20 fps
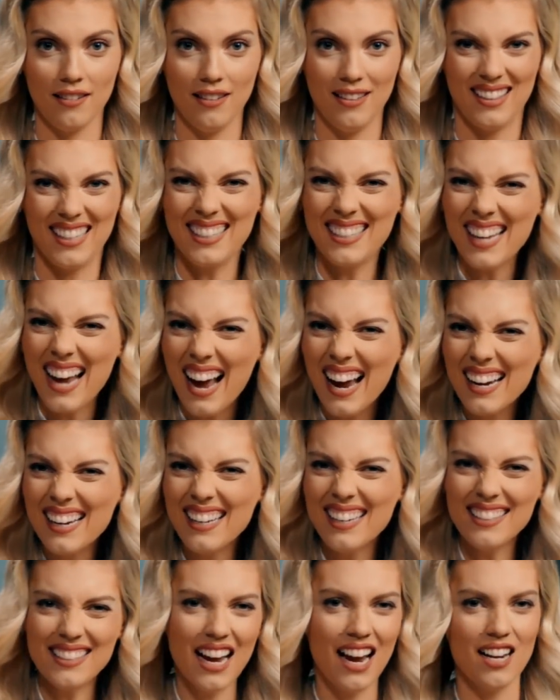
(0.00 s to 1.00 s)
The
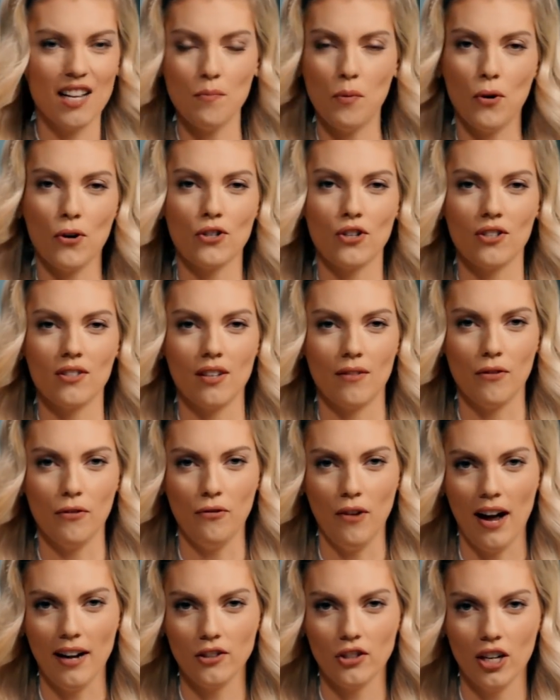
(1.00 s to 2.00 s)
tiny, tiny portions of the
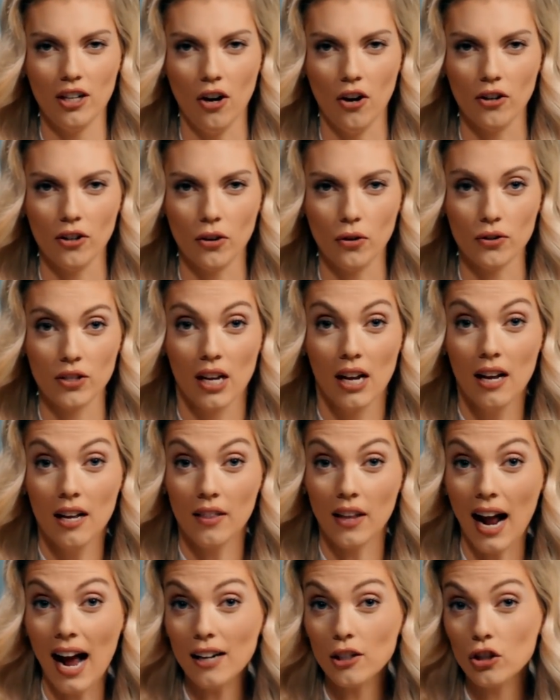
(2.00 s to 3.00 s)
fact check articles
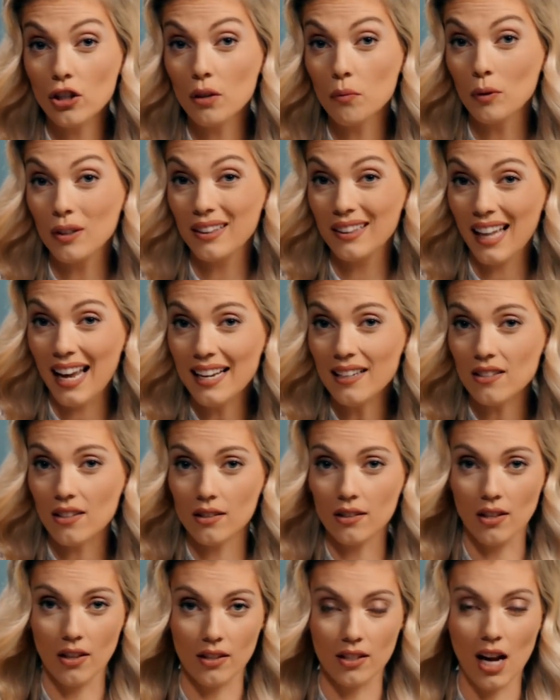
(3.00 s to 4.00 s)
that actually relate
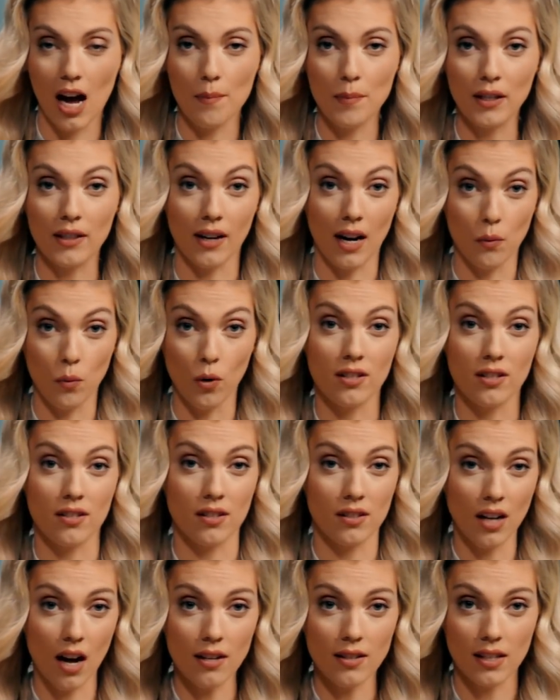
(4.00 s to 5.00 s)
to the topic that I
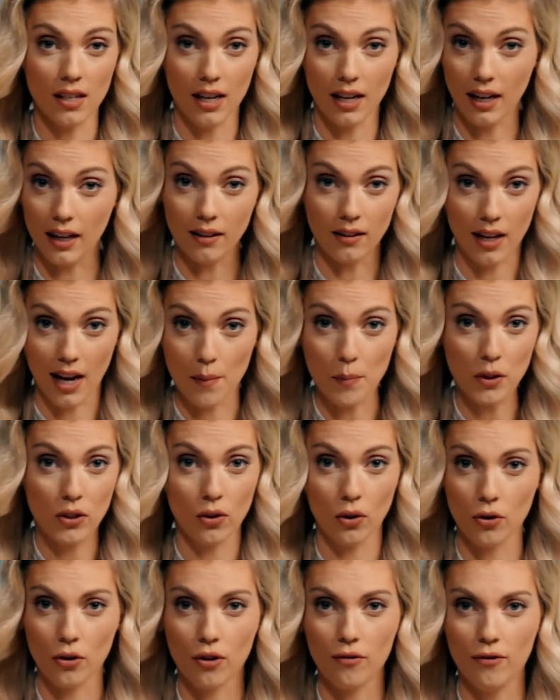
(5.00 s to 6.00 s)
discussing in the
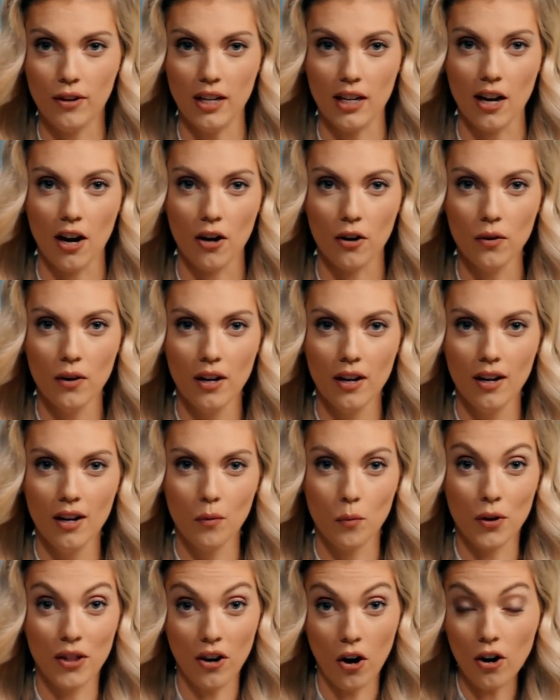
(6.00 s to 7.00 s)
episode or the video,
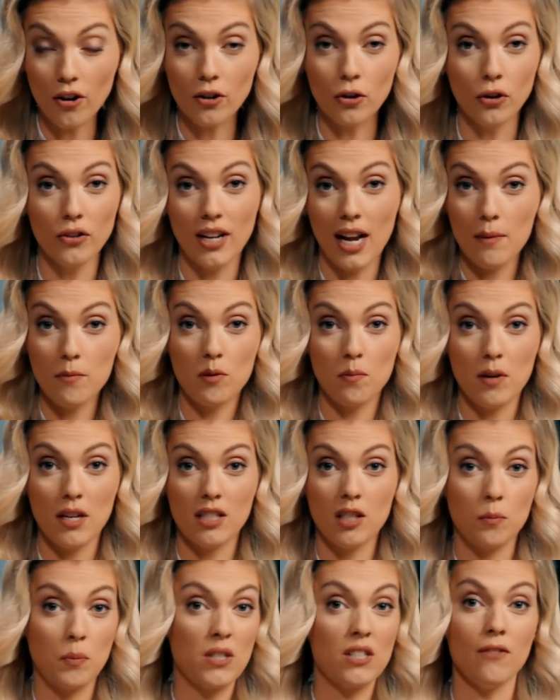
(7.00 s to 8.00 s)
where the article names me
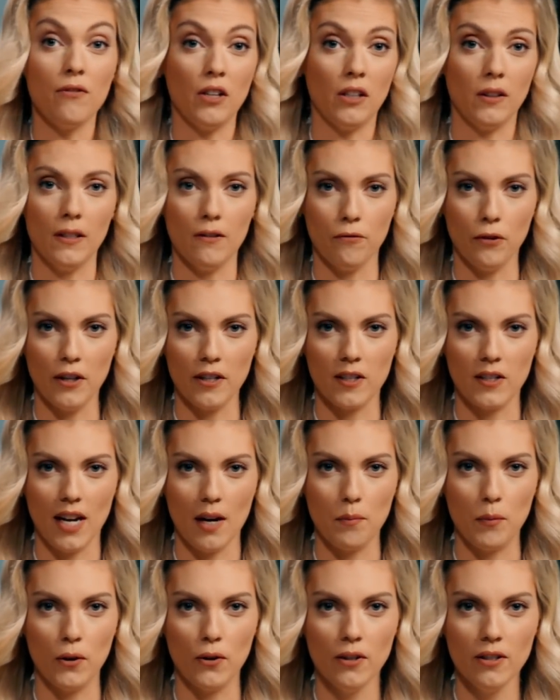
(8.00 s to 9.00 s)
specifically, for
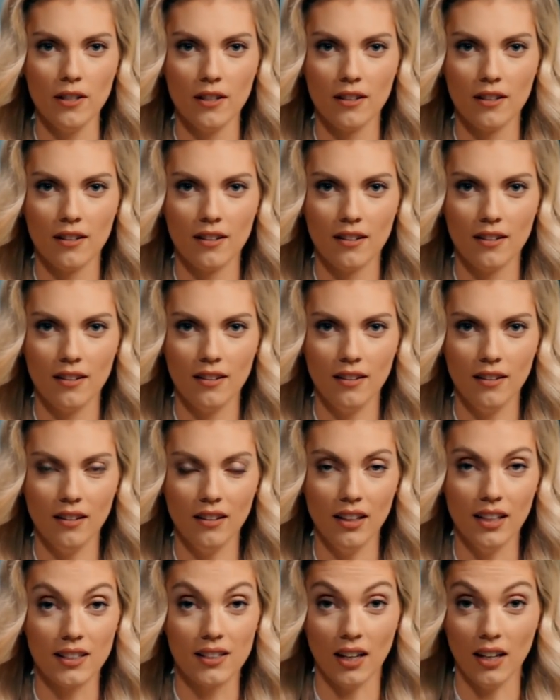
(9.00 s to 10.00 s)
example,
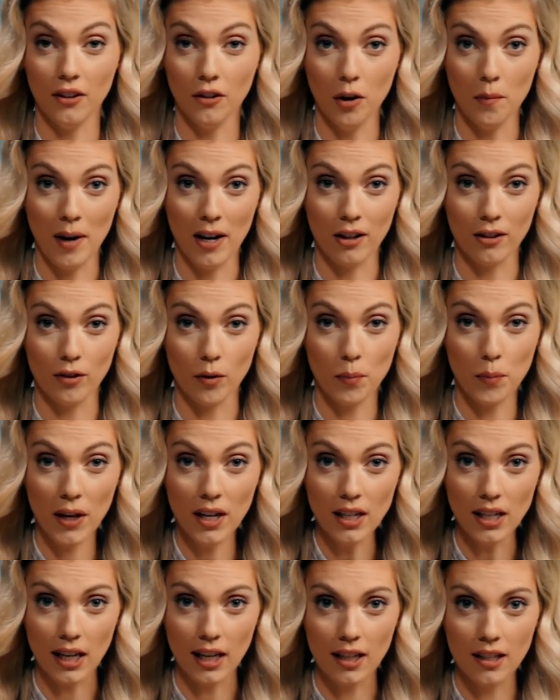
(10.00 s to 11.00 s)
it's either a matter of
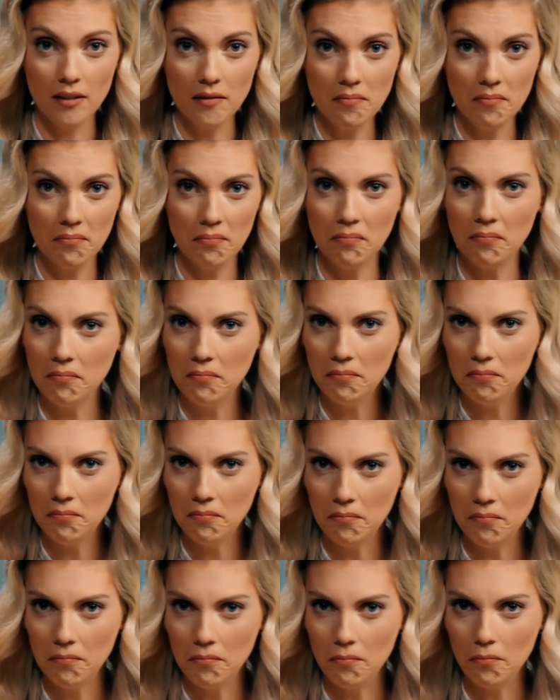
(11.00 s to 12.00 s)
opinion,
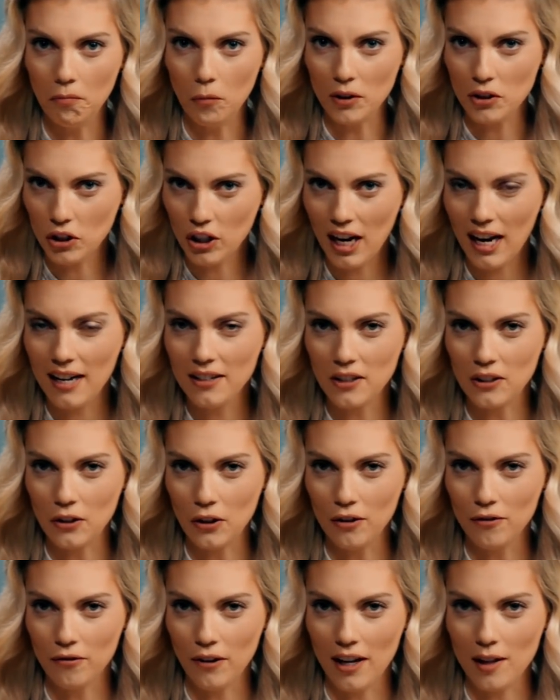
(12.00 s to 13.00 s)
which can't in
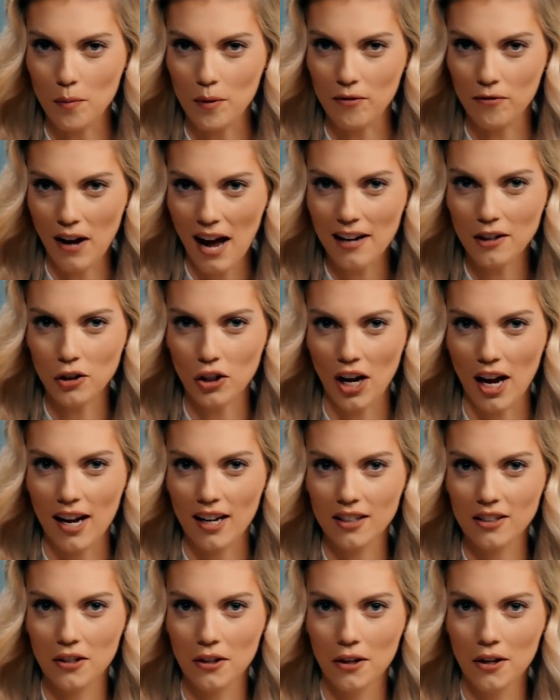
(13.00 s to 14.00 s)
good faith be fact
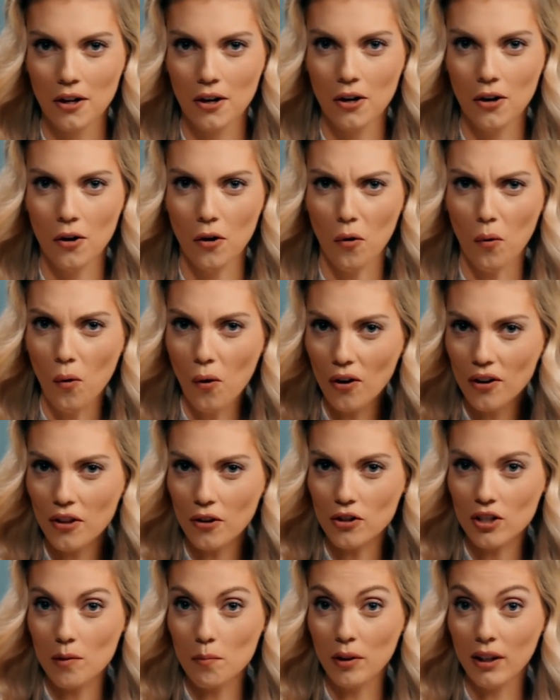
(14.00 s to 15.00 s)
checked, or they're
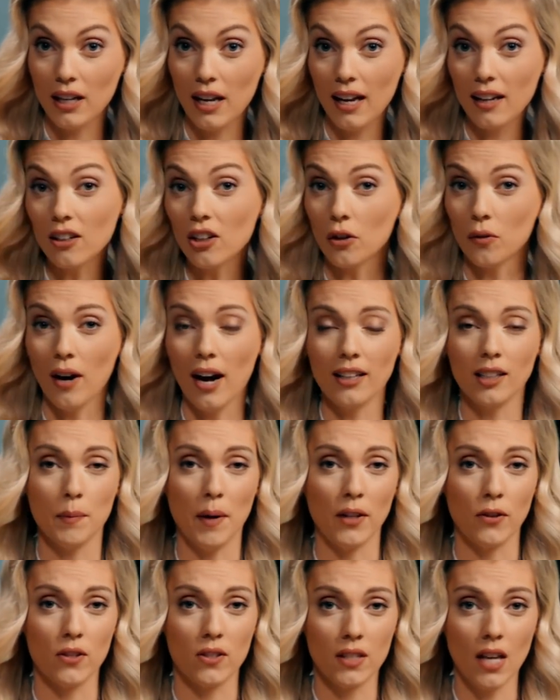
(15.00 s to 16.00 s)
simply incorrect
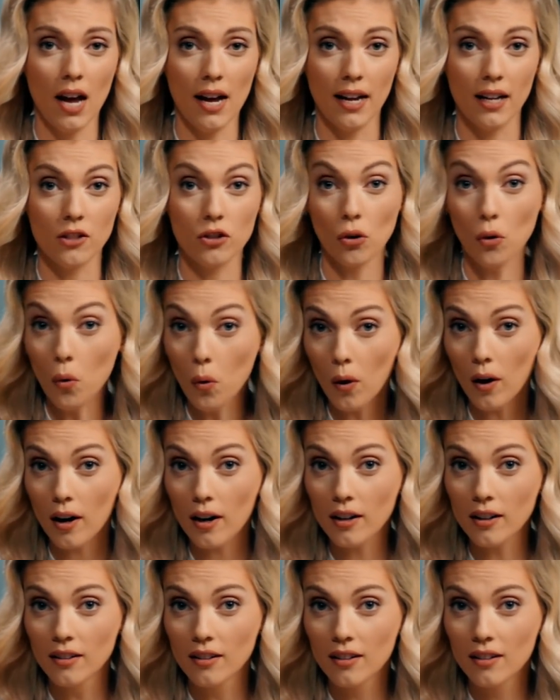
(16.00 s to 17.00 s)
about the science,
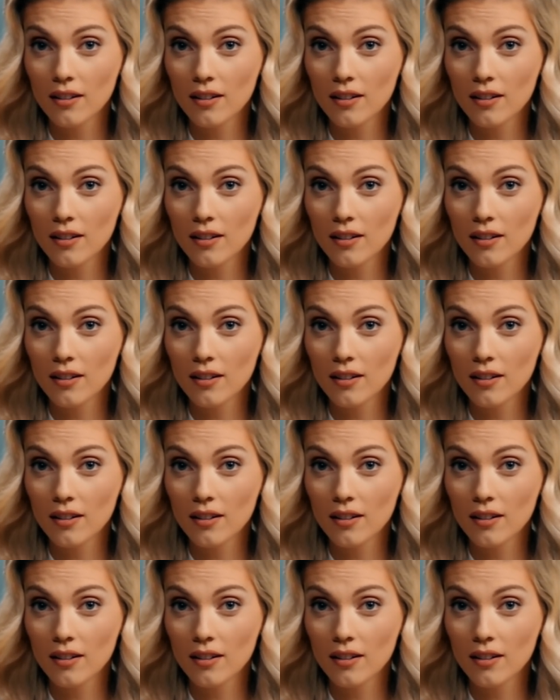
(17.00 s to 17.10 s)
or